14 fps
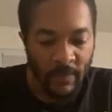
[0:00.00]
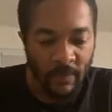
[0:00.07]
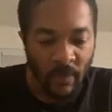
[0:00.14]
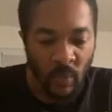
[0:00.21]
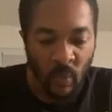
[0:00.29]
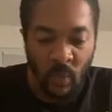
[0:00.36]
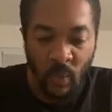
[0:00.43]

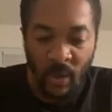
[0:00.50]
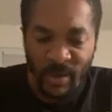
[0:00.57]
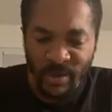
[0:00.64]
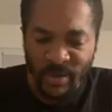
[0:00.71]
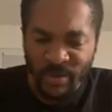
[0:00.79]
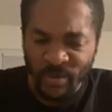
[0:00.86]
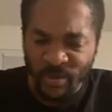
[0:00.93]
What
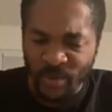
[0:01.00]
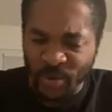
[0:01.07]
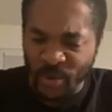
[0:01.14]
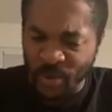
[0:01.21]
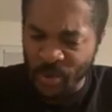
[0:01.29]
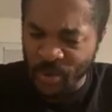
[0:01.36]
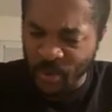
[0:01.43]

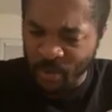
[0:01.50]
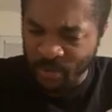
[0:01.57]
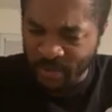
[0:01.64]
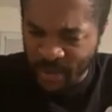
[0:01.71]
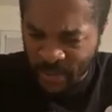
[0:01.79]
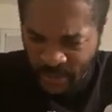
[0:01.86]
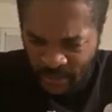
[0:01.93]
do you
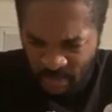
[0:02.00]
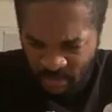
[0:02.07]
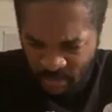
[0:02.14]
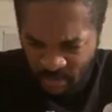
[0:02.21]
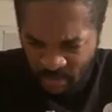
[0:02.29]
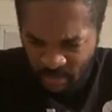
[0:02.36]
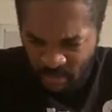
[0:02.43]
mean?
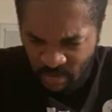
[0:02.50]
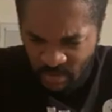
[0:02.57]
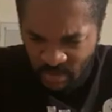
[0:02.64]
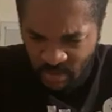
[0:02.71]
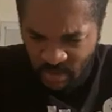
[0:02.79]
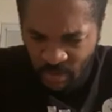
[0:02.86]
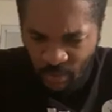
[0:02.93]

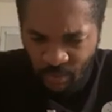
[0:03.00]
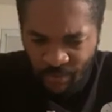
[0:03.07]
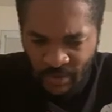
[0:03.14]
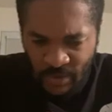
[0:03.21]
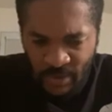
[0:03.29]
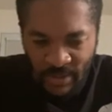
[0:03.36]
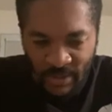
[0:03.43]
Sophie
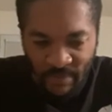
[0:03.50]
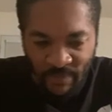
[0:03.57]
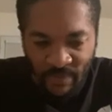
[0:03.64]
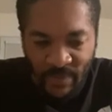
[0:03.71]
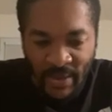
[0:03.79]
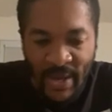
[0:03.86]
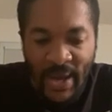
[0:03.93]
said.
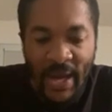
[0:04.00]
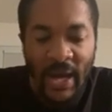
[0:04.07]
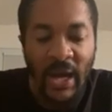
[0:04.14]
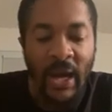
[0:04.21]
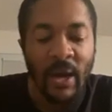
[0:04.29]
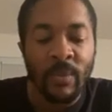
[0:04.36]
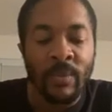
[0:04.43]

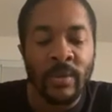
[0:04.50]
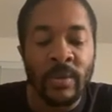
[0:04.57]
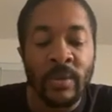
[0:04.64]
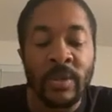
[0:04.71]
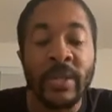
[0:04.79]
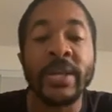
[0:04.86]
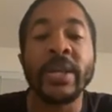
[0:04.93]
I
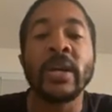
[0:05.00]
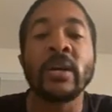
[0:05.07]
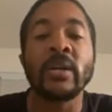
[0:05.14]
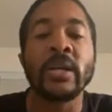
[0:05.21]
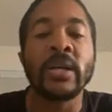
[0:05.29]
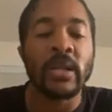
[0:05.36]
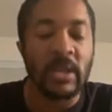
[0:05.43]
would
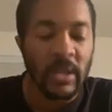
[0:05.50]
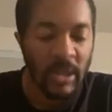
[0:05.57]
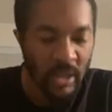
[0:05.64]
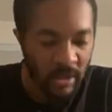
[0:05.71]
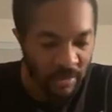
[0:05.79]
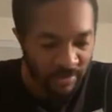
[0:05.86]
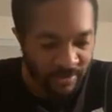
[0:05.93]
dearly
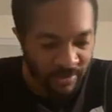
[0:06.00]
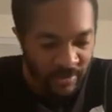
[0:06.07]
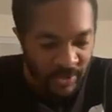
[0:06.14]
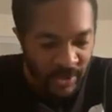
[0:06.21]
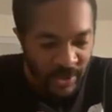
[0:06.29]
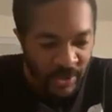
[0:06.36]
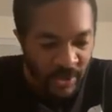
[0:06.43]
love
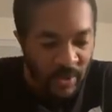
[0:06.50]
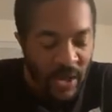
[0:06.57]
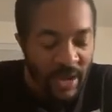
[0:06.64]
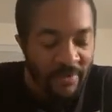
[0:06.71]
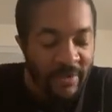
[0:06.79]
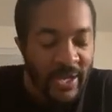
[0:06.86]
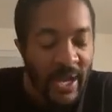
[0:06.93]
to
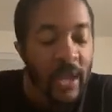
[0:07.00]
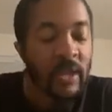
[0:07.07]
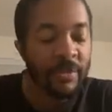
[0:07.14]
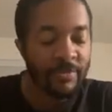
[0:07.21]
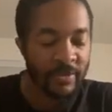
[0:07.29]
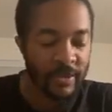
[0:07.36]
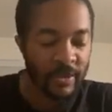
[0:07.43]
have an
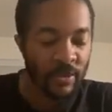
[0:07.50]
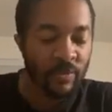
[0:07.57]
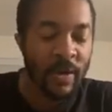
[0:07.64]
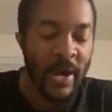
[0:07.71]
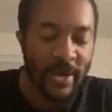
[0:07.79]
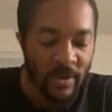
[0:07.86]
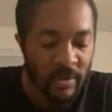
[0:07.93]
elephant to
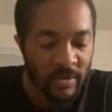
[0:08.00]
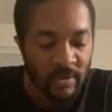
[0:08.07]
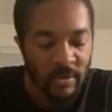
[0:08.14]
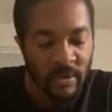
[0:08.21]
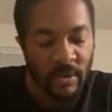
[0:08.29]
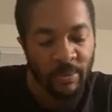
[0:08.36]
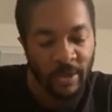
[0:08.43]
ride on,
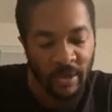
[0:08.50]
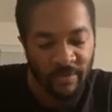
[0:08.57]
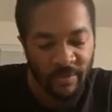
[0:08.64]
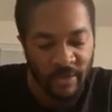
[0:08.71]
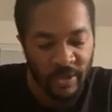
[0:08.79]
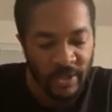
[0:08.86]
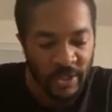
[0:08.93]
the
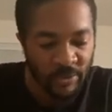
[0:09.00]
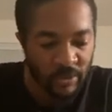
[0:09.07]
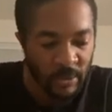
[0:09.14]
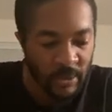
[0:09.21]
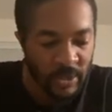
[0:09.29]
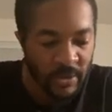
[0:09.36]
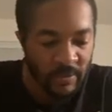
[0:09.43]
BFG said dreamily.